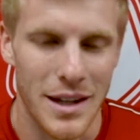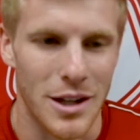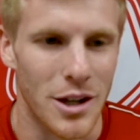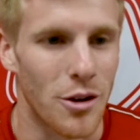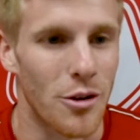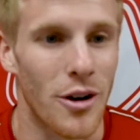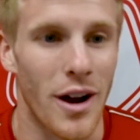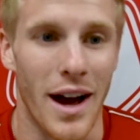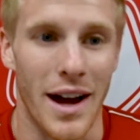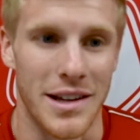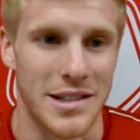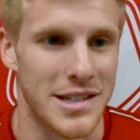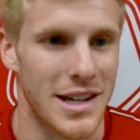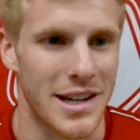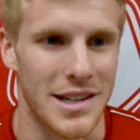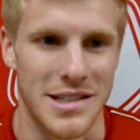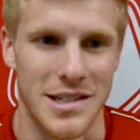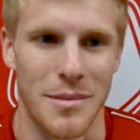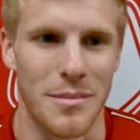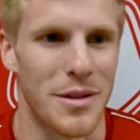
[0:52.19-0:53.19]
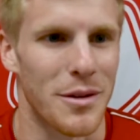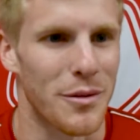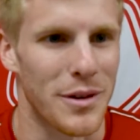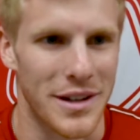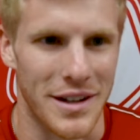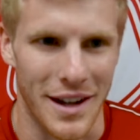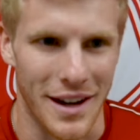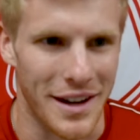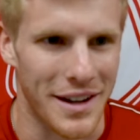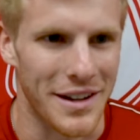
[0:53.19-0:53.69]
Udi saying something
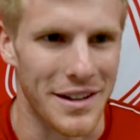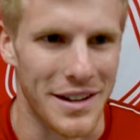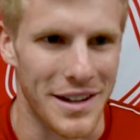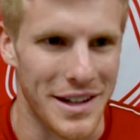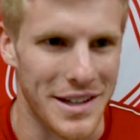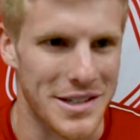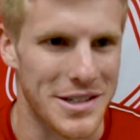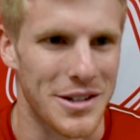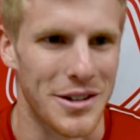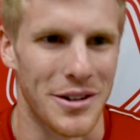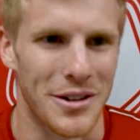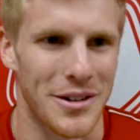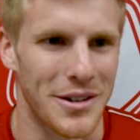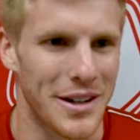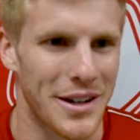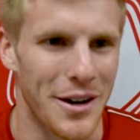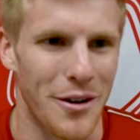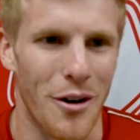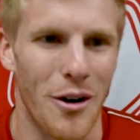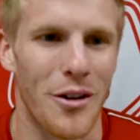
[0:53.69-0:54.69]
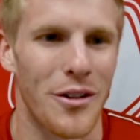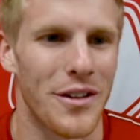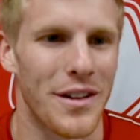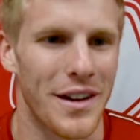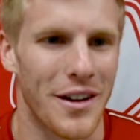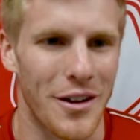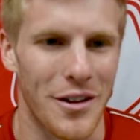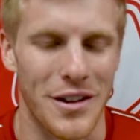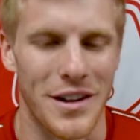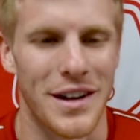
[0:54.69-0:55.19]
ridiculous, or you know,
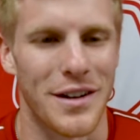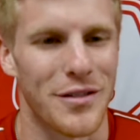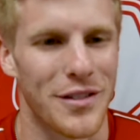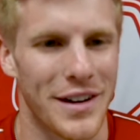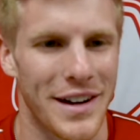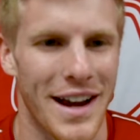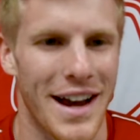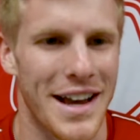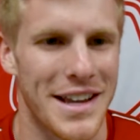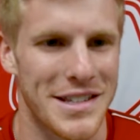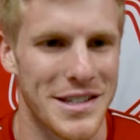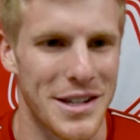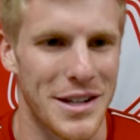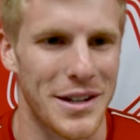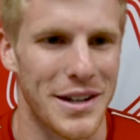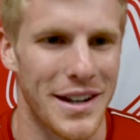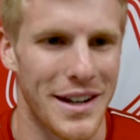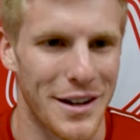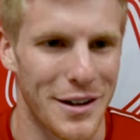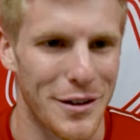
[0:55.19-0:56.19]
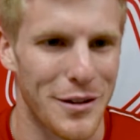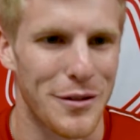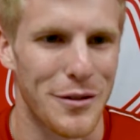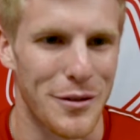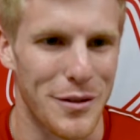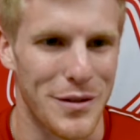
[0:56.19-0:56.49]
all the different guys that